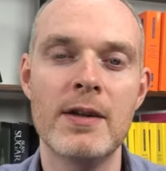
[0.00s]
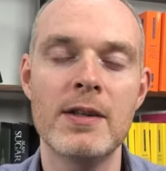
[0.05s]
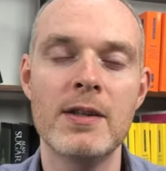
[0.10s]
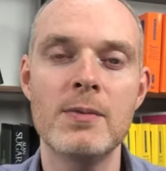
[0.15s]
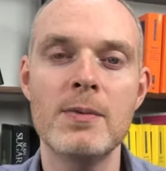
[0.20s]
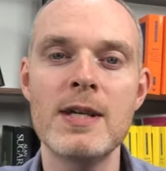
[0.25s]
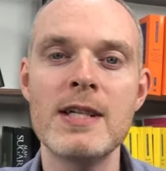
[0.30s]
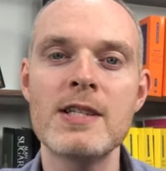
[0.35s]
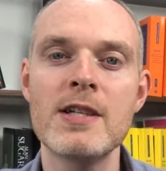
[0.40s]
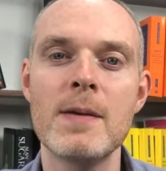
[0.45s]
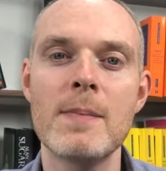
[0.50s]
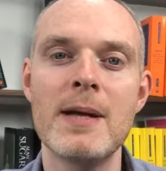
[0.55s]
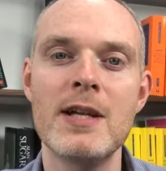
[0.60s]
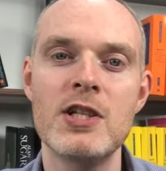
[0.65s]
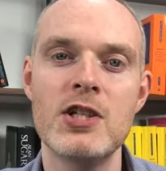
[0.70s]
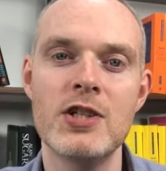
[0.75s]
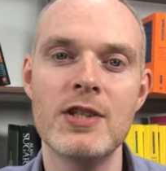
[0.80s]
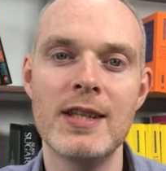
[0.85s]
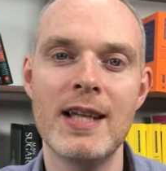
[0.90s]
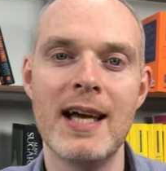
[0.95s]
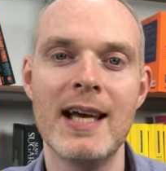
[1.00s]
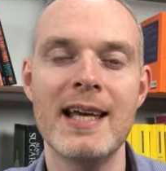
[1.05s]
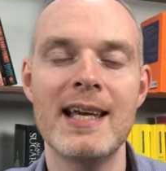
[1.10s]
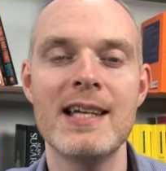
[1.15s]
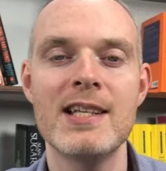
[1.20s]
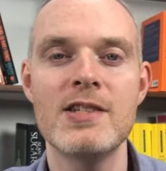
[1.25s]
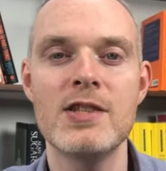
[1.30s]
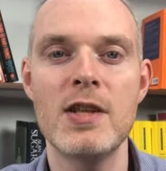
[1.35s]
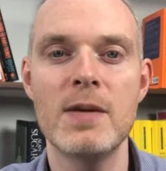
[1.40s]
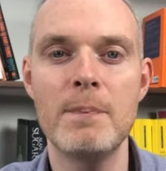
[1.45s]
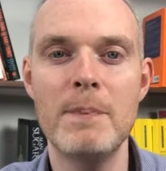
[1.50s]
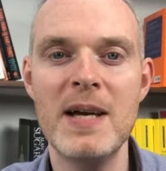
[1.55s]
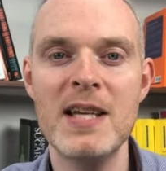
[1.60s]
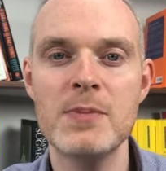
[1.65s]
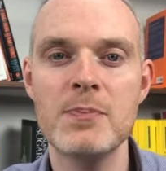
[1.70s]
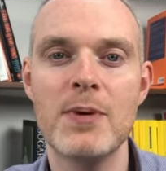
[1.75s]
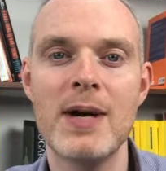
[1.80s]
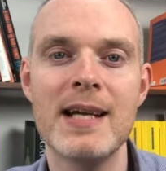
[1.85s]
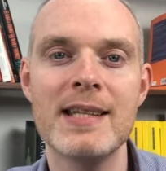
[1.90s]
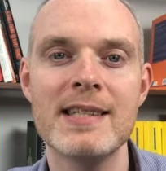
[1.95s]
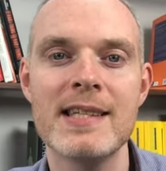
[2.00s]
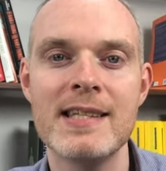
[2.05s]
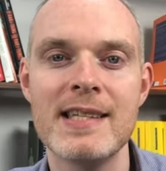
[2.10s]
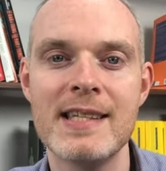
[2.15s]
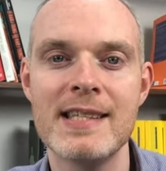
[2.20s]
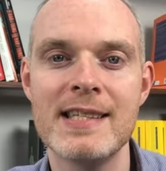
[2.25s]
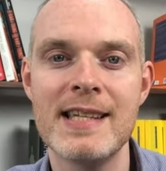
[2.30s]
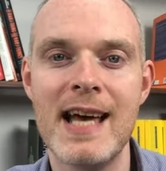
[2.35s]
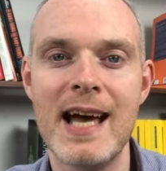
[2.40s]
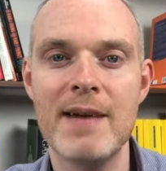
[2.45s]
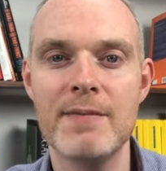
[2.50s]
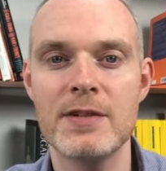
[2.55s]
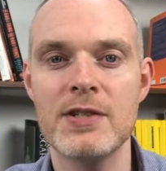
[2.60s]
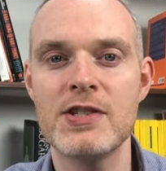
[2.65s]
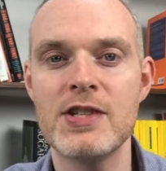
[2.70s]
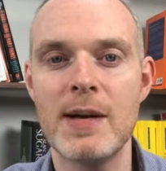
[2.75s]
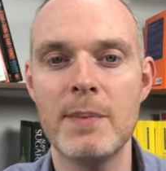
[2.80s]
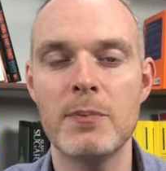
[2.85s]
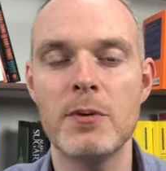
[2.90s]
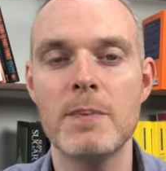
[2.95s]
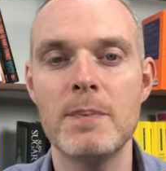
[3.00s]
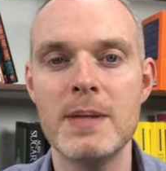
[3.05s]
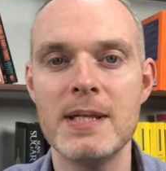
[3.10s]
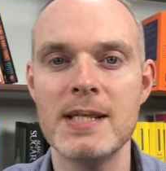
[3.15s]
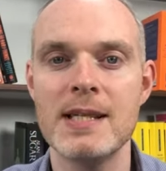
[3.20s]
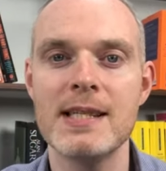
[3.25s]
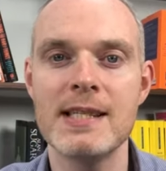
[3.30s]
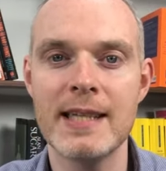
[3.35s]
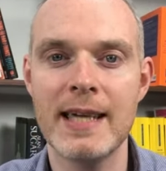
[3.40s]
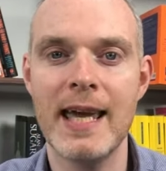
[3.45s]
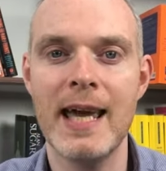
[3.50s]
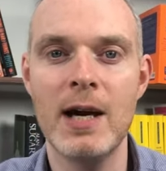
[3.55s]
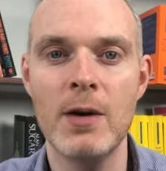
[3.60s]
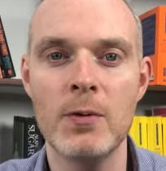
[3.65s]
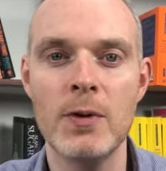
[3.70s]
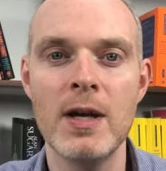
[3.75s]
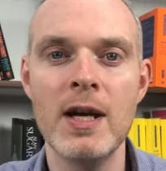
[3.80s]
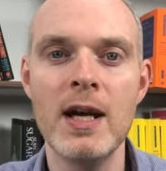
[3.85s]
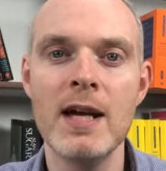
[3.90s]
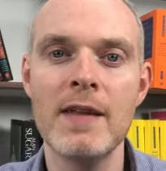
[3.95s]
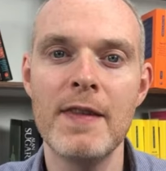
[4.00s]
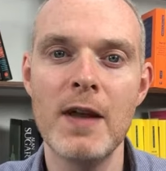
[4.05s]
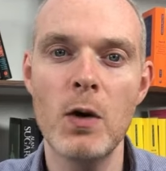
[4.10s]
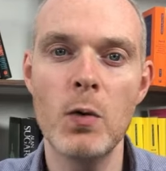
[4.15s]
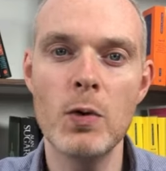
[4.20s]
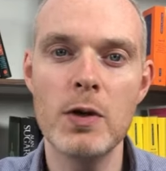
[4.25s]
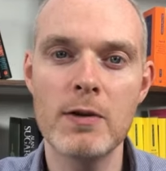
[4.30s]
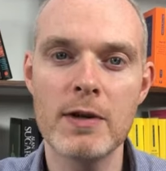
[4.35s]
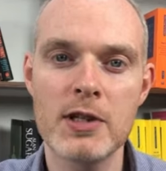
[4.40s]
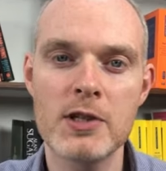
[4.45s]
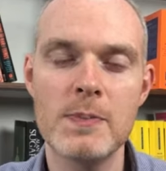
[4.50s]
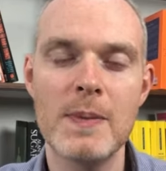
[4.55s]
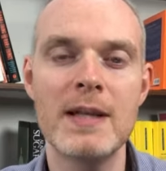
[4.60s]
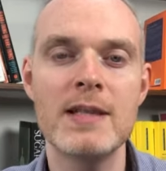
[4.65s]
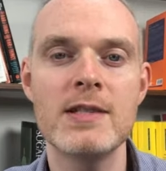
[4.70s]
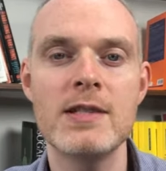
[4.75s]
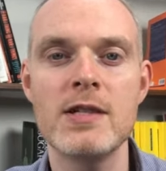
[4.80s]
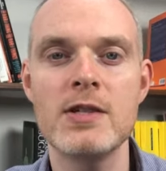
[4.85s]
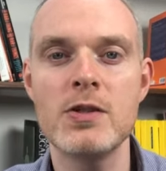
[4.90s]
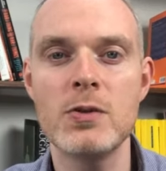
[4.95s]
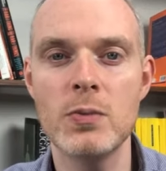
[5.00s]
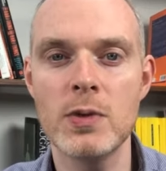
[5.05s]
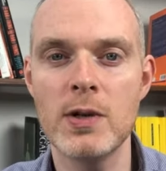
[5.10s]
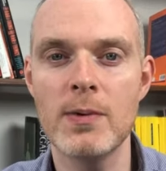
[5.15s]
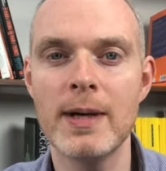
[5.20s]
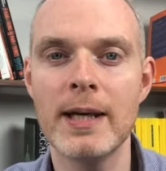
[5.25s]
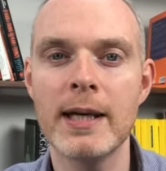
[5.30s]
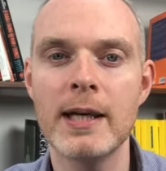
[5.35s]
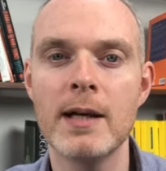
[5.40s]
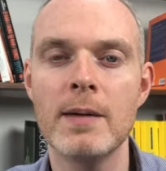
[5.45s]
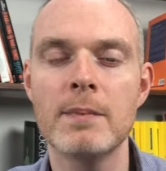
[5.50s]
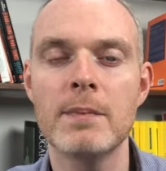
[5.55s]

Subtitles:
And the reason I mention that is that best practice is to have a separate business account that all your expenses and all your income